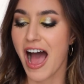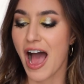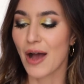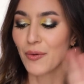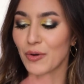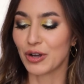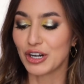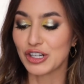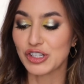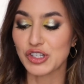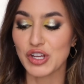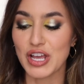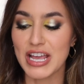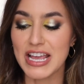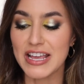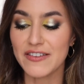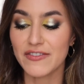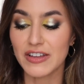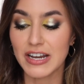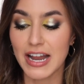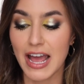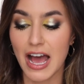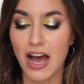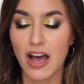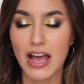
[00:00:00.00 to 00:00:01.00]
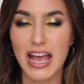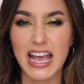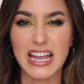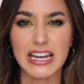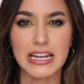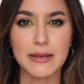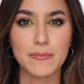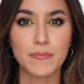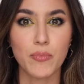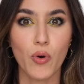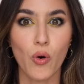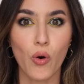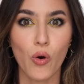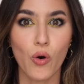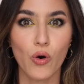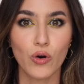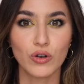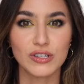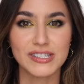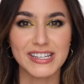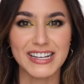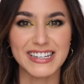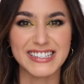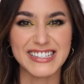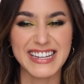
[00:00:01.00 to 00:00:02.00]
I want it to even out any
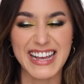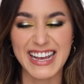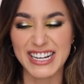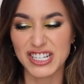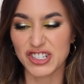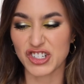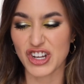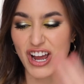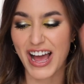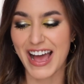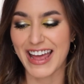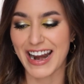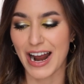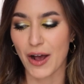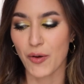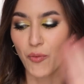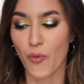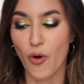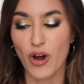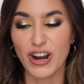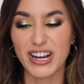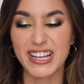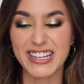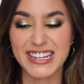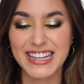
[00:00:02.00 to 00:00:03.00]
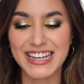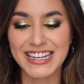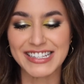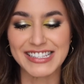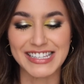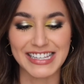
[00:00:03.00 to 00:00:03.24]
pores and texture and I want it